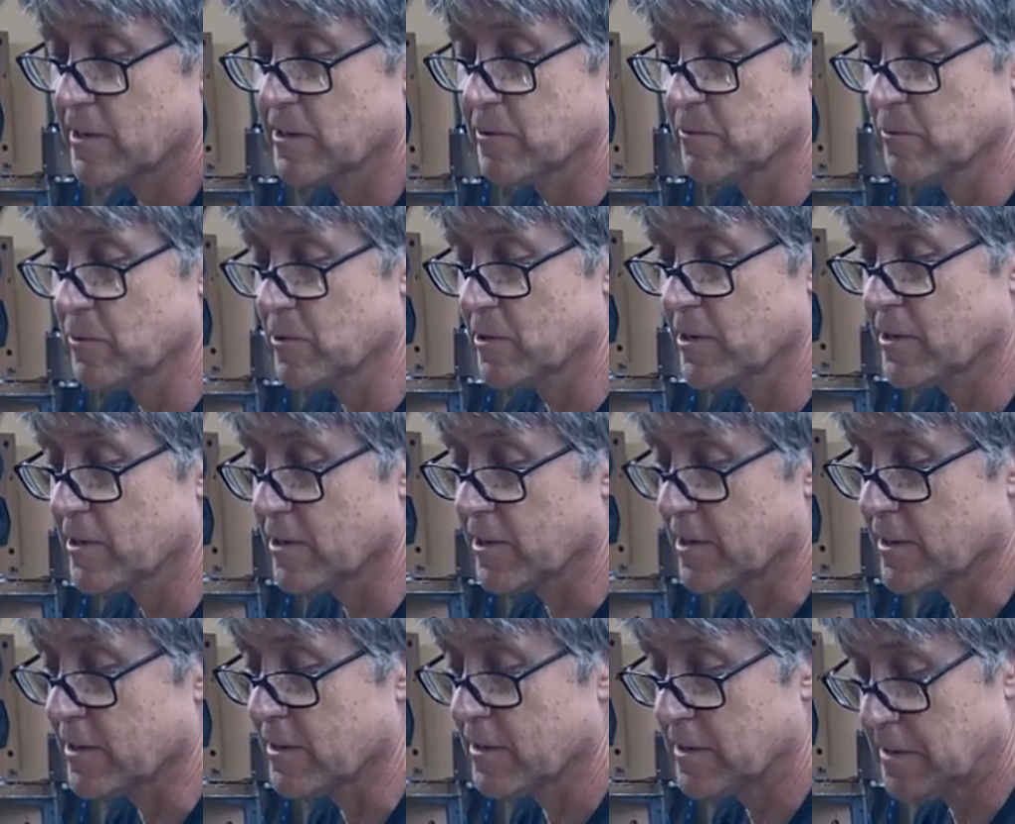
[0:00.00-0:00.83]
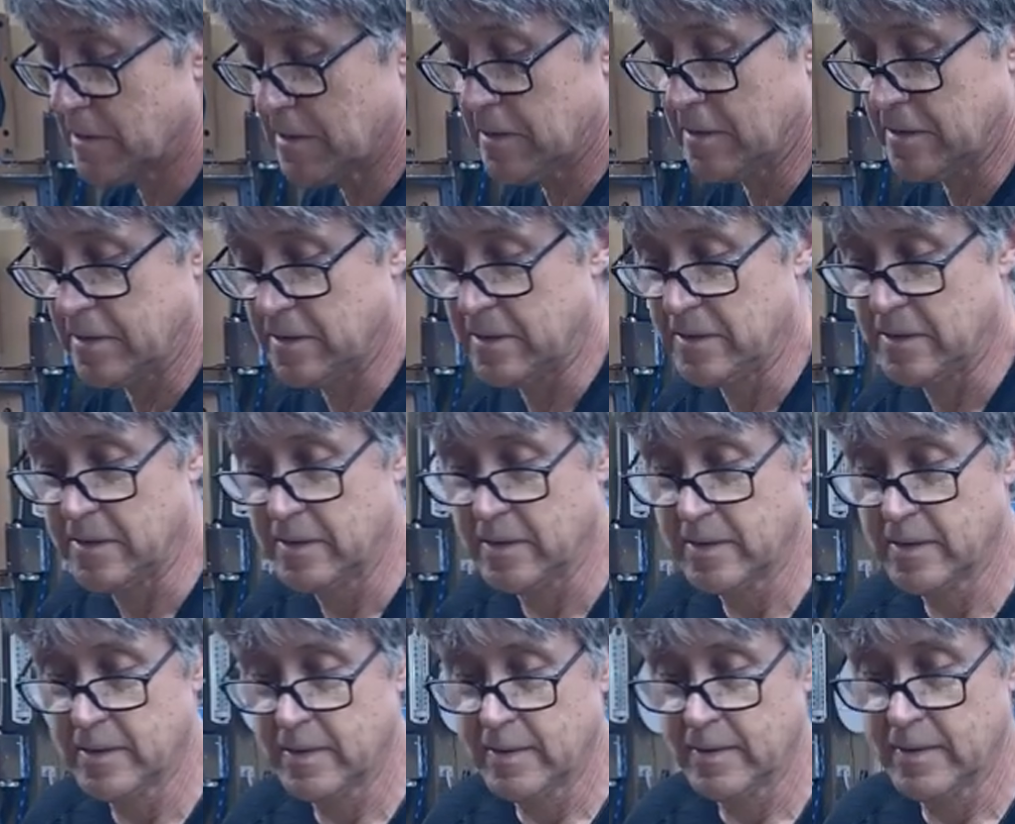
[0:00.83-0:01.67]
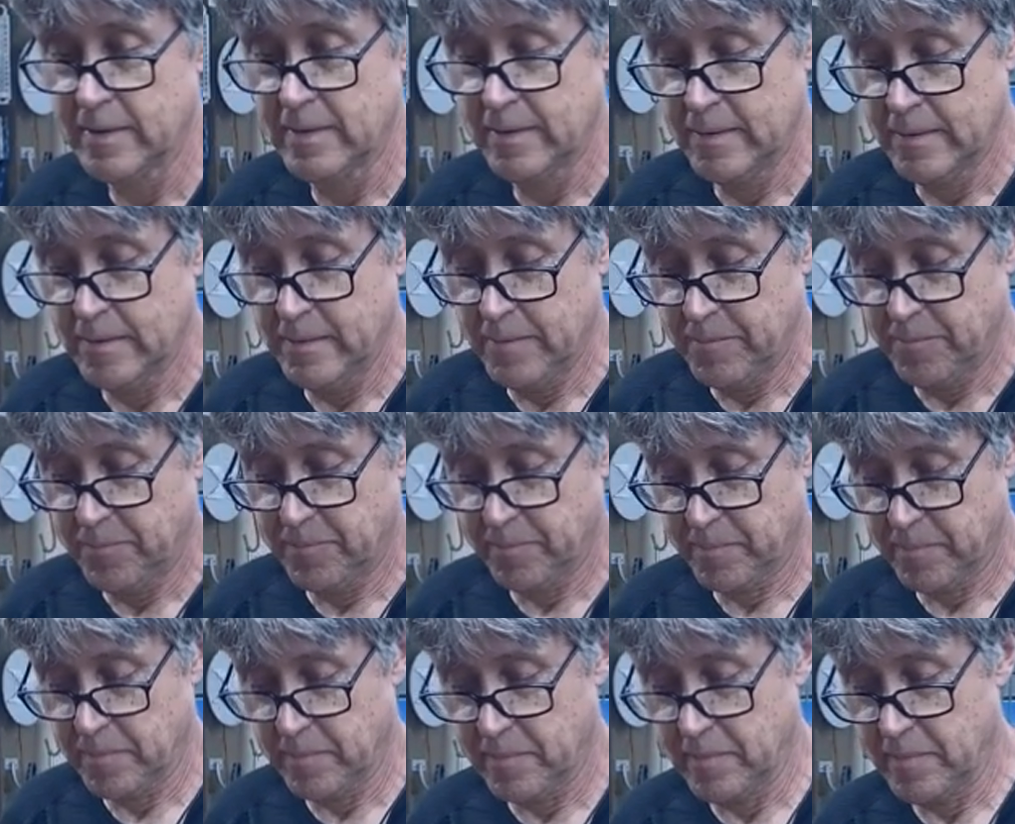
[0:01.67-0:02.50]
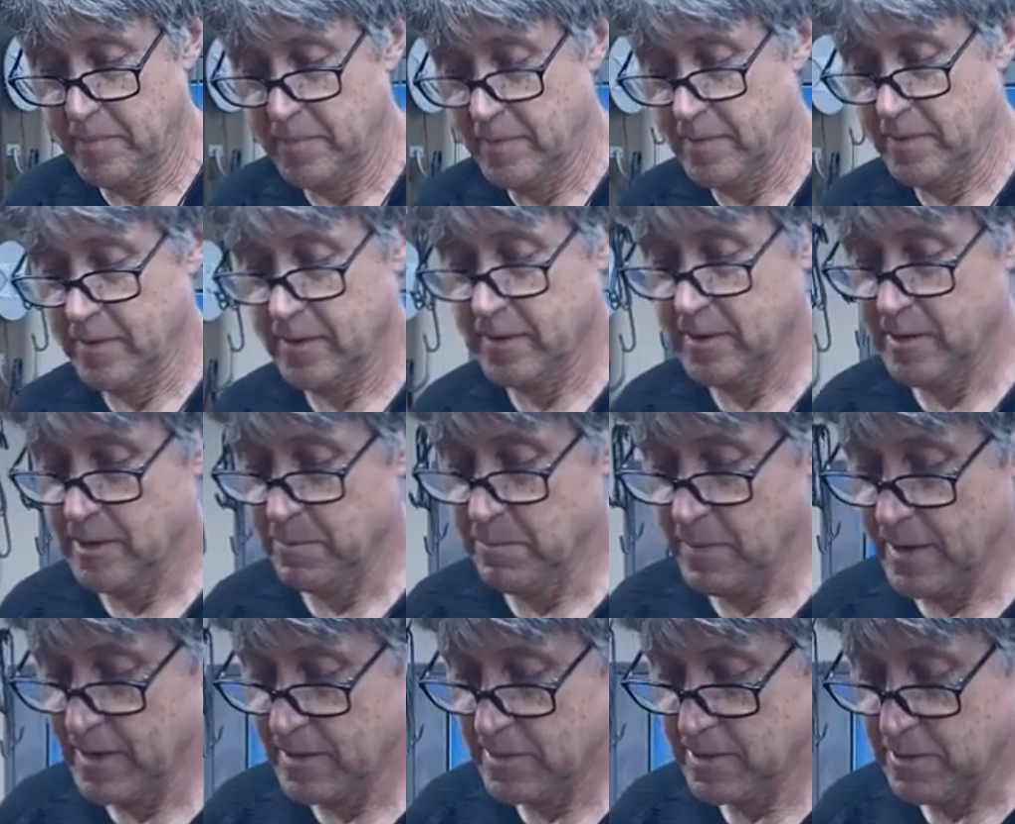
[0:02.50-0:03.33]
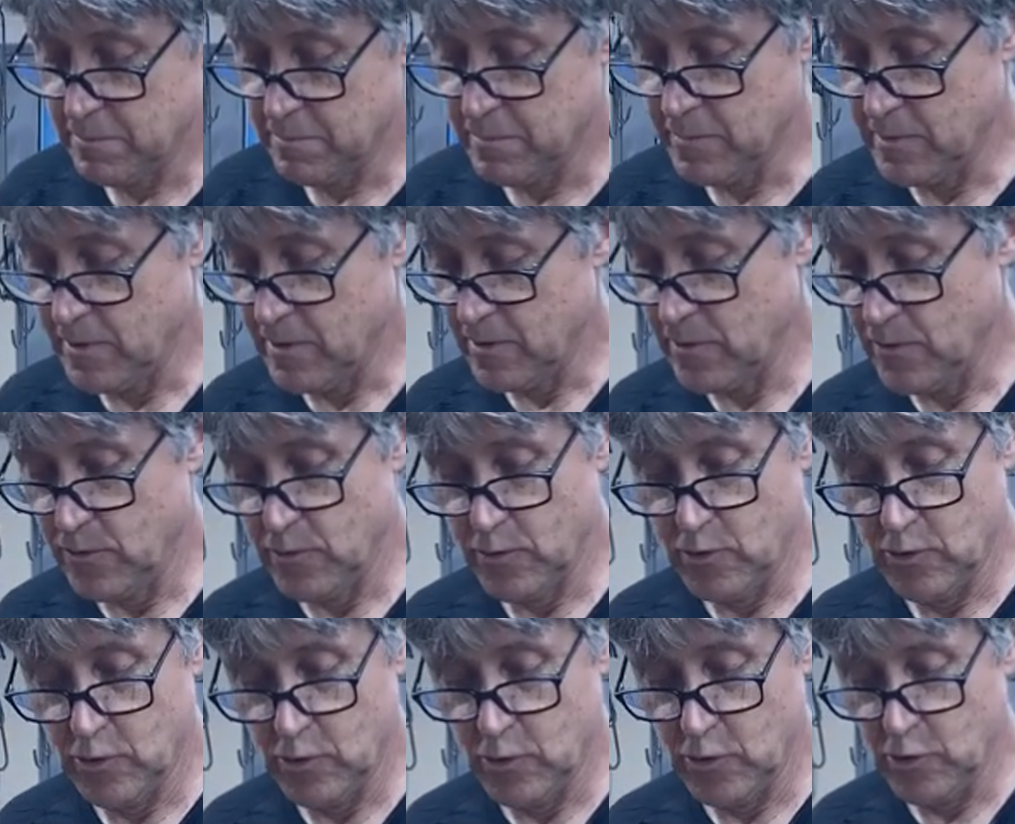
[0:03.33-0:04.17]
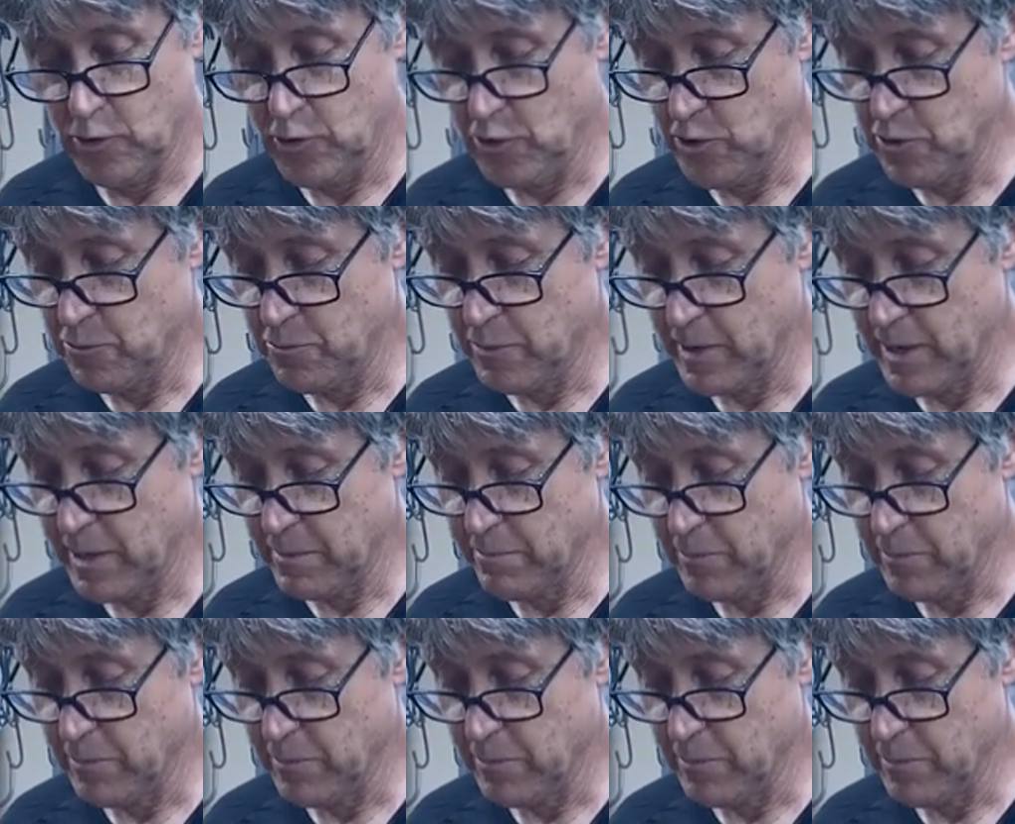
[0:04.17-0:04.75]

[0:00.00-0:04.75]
to work on. I'm going to make some U-brake